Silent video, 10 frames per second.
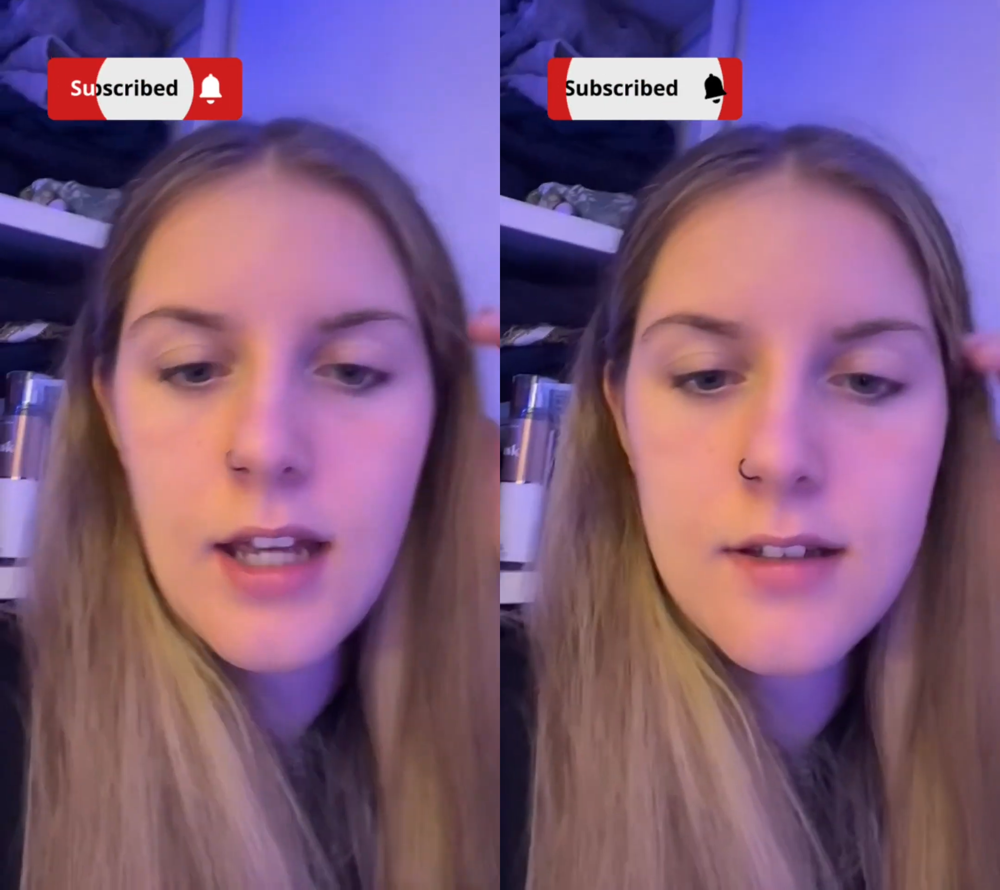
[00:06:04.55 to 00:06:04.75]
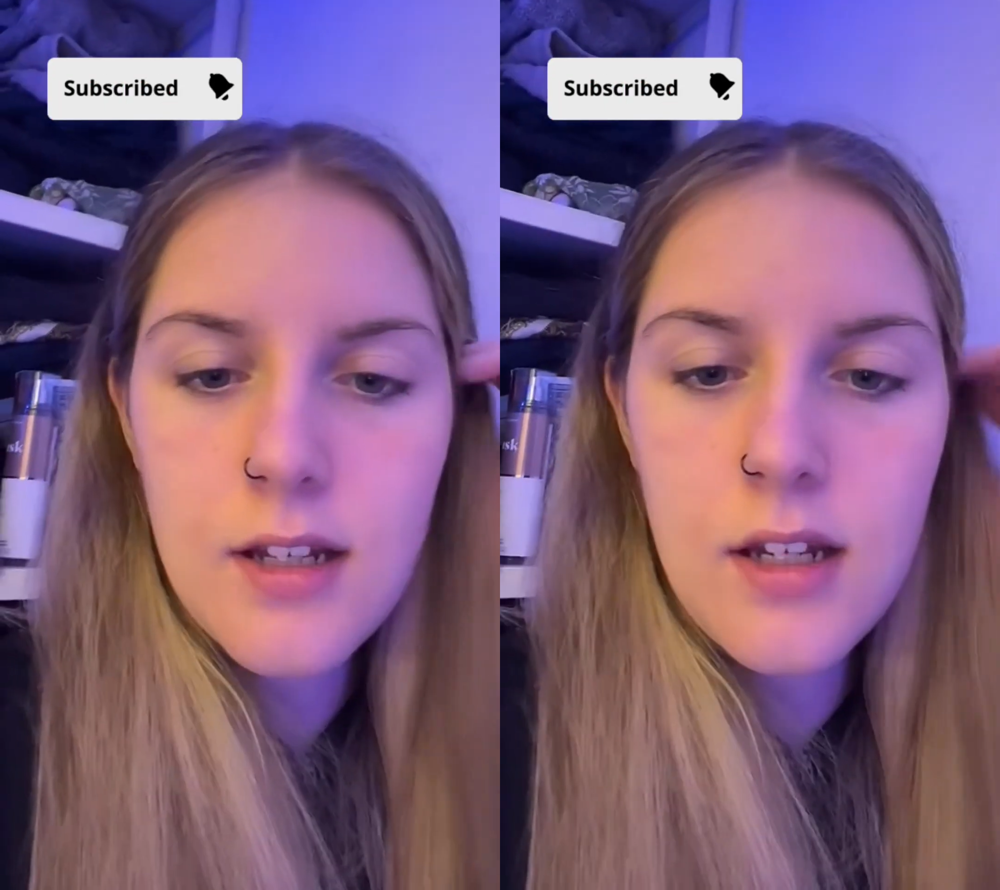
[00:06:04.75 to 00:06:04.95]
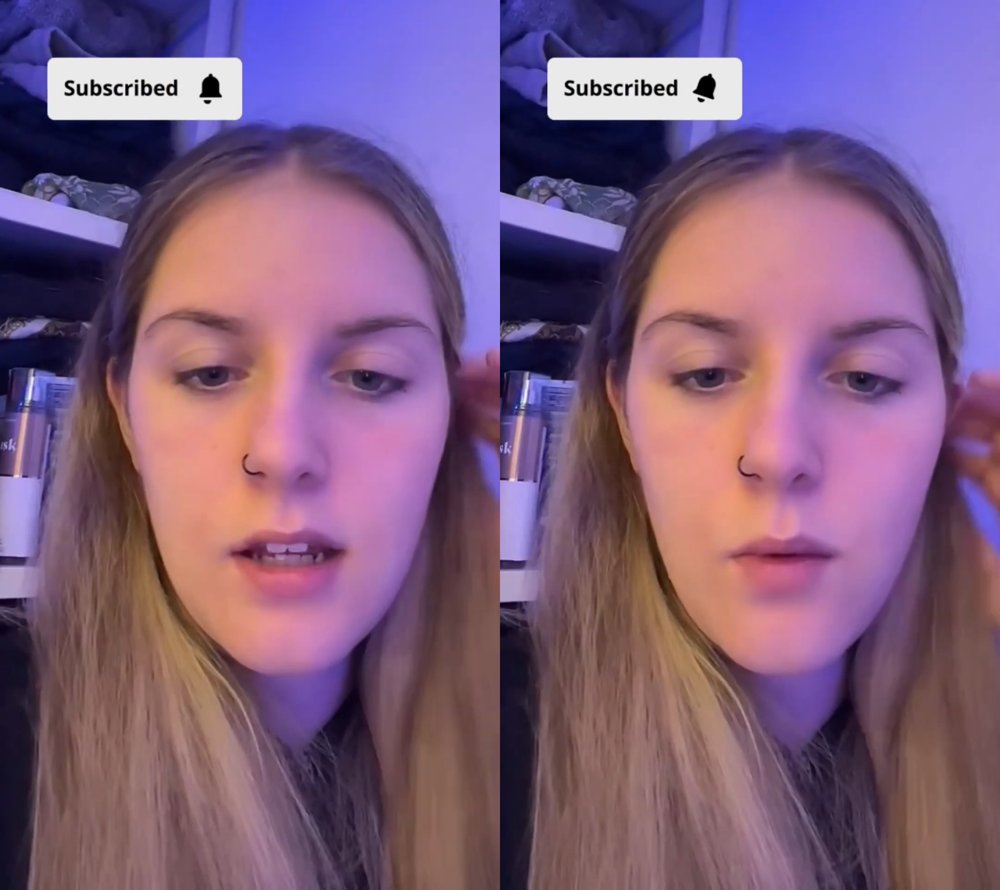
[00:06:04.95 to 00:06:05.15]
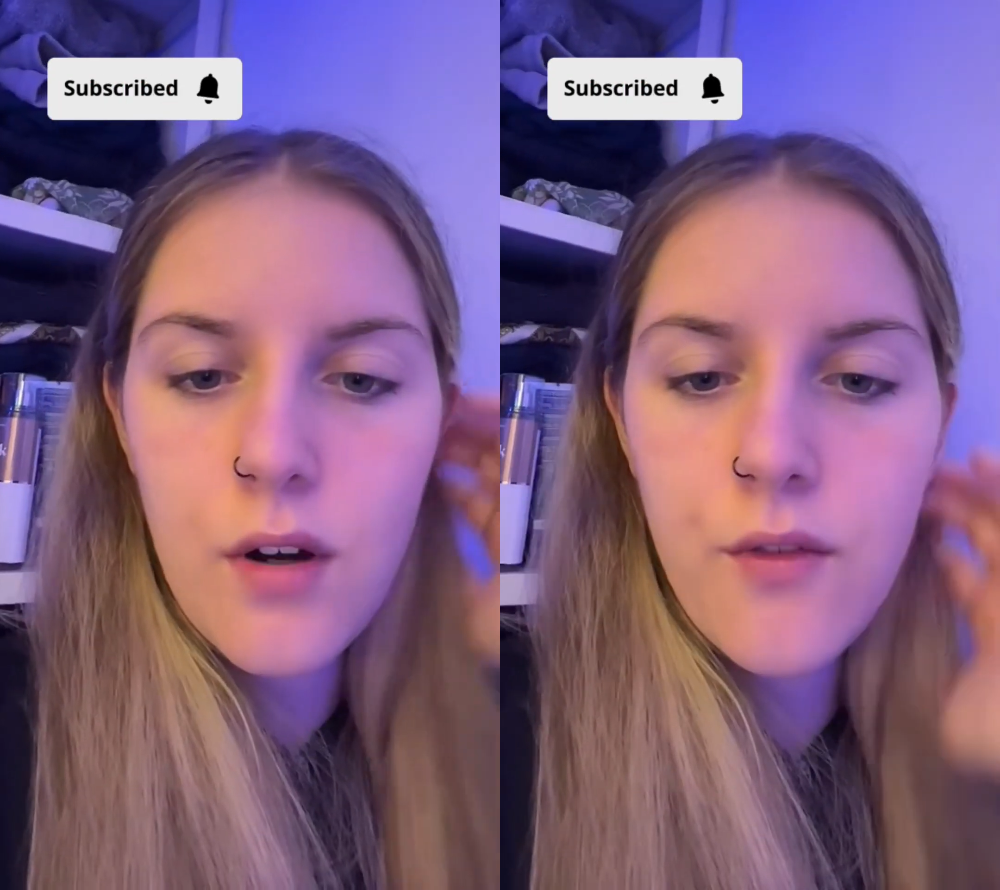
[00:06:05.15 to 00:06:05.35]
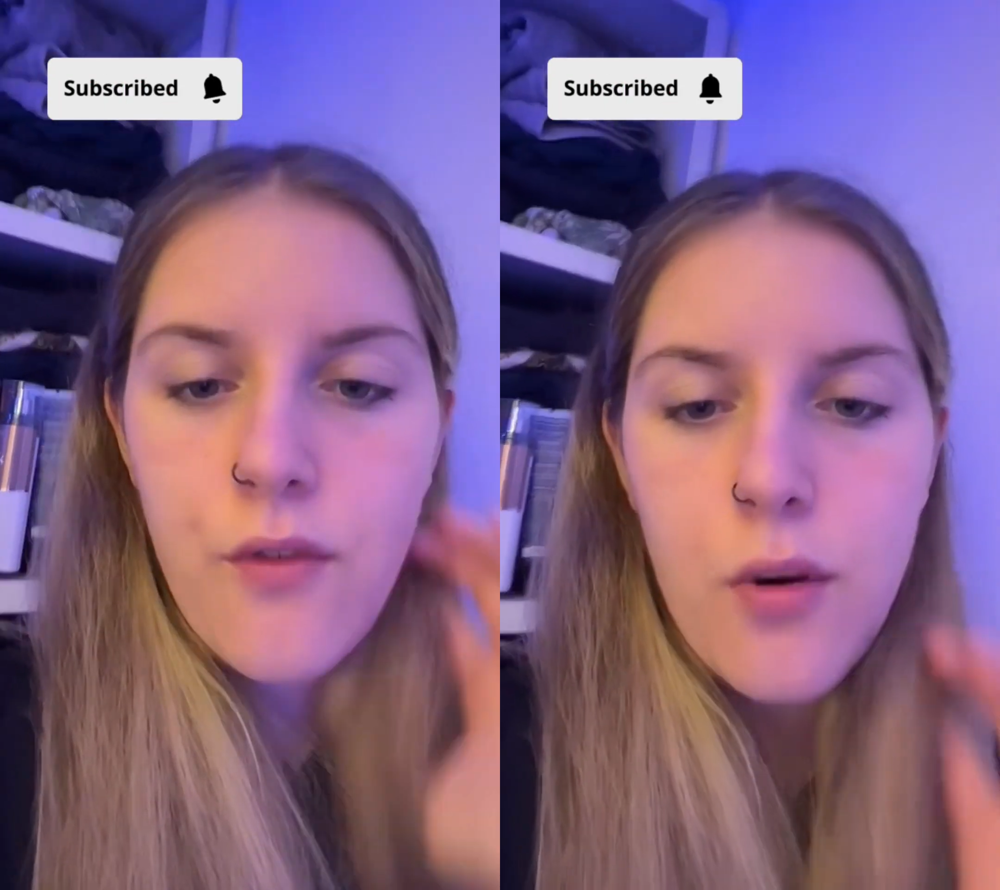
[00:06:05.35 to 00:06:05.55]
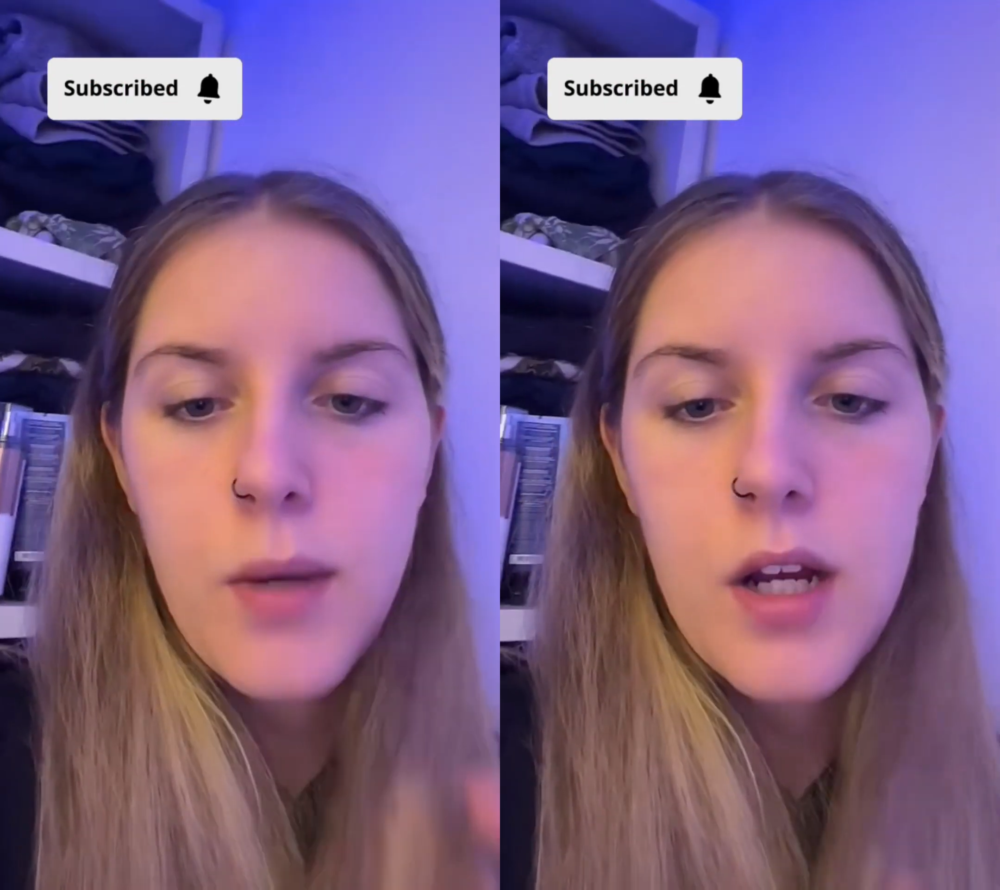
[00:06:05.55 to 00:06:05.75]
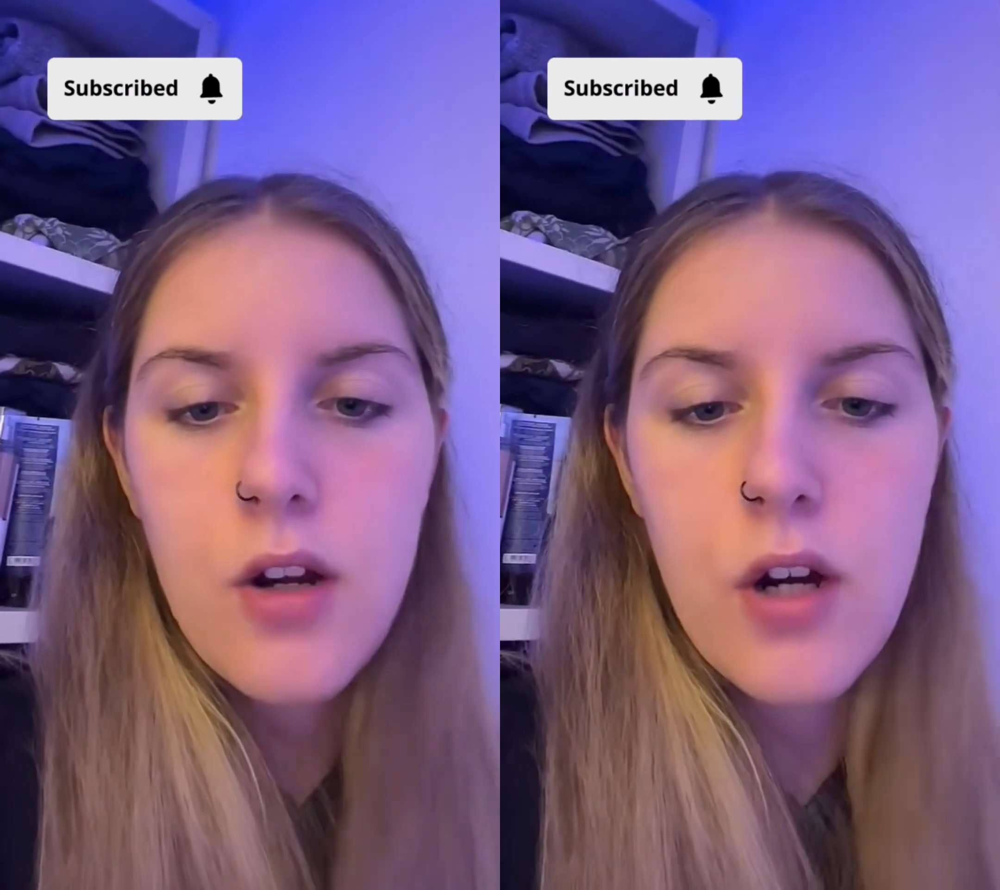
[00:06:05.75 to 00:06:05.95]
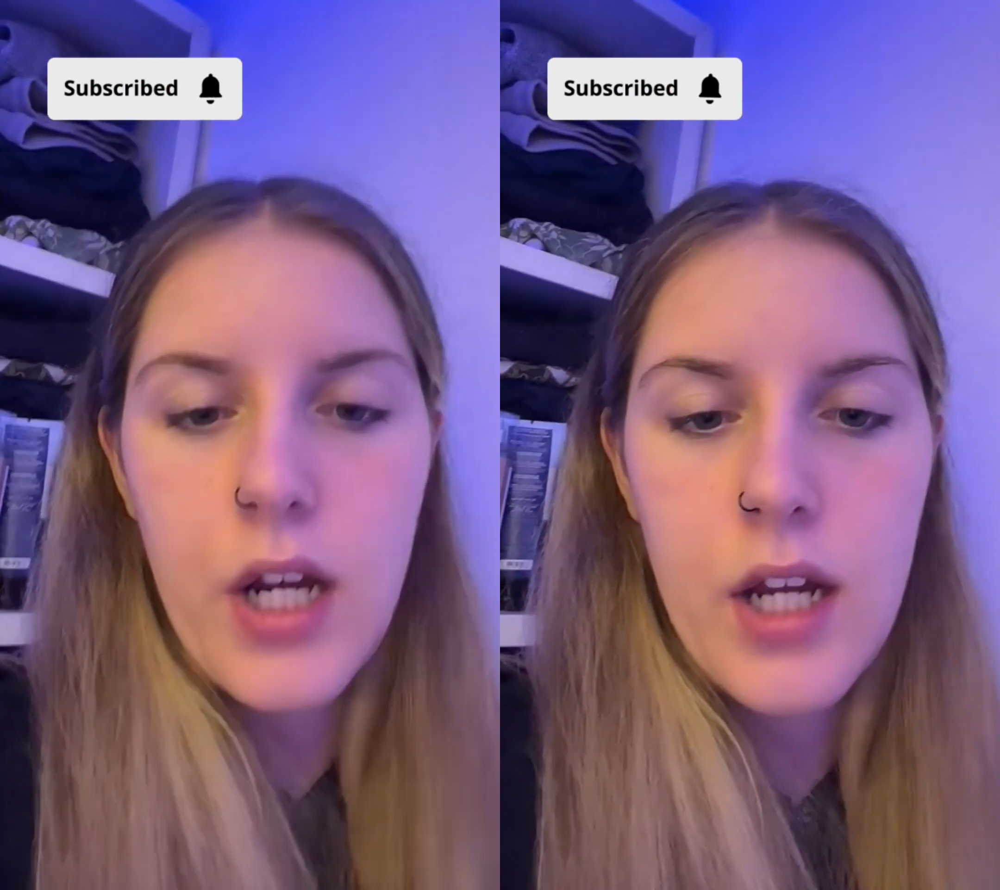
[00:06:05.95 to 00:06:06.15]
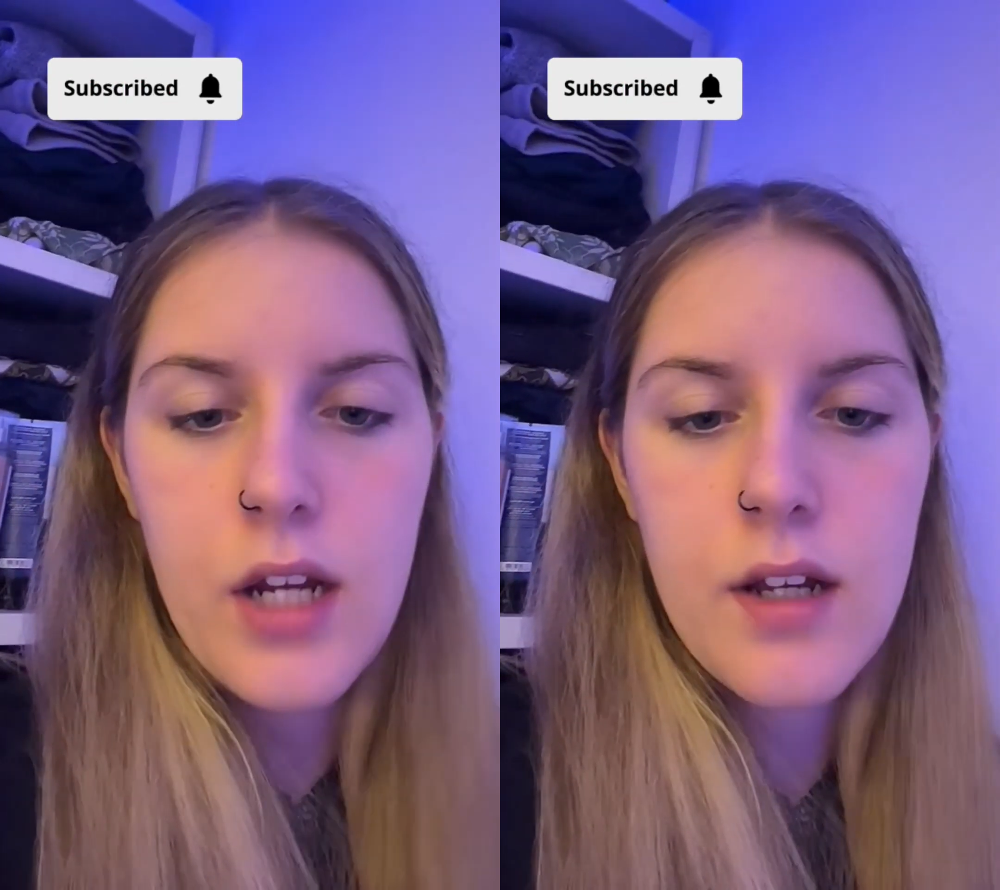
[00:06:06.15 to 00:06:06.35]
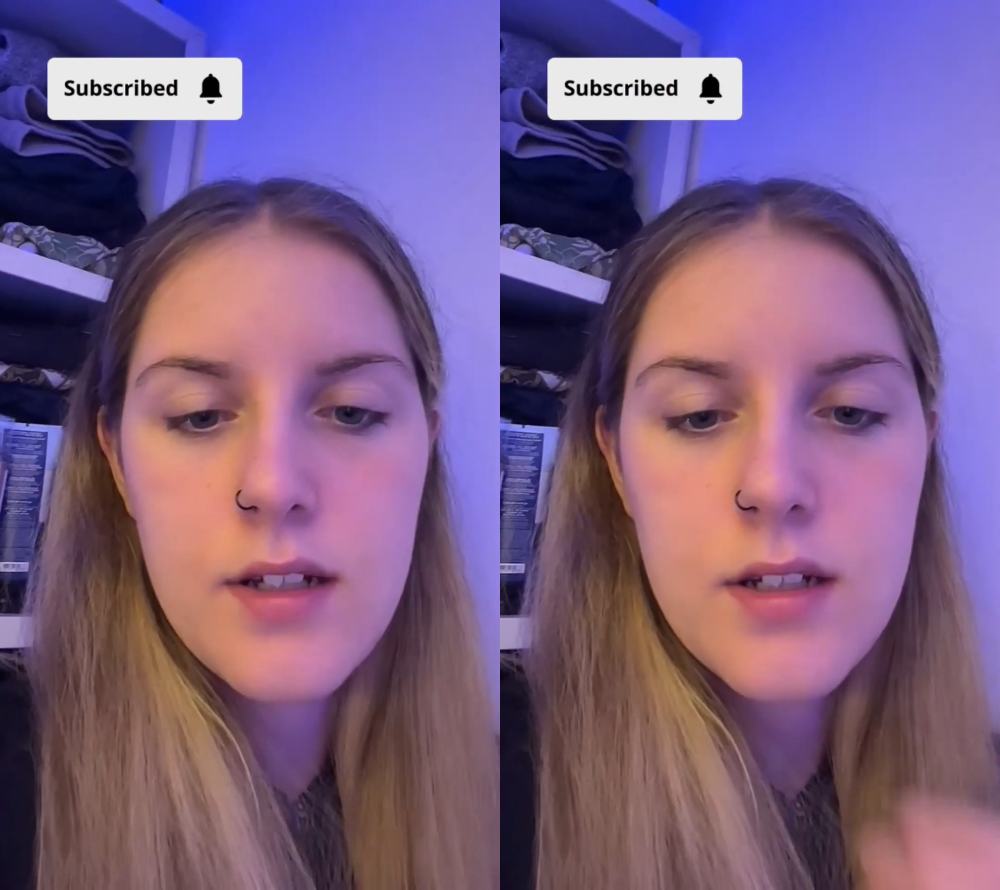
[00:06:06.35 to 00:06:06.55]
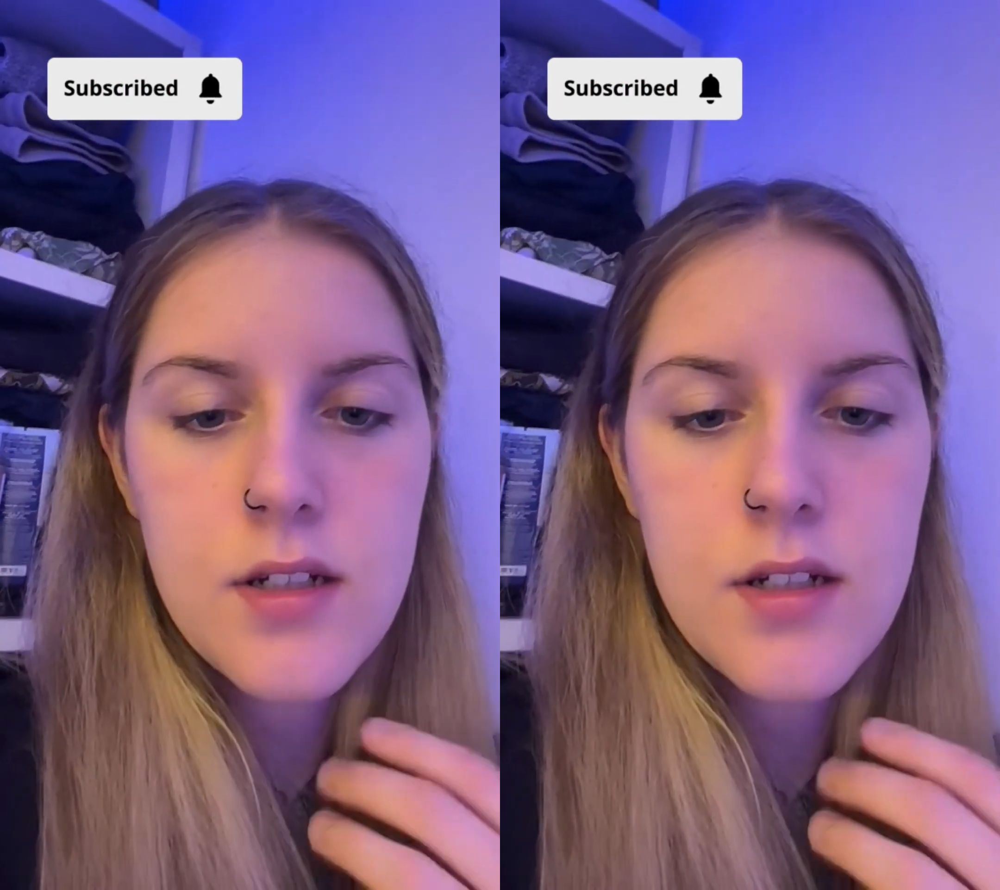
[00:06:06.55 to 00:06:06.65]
yes, I need one for my creed,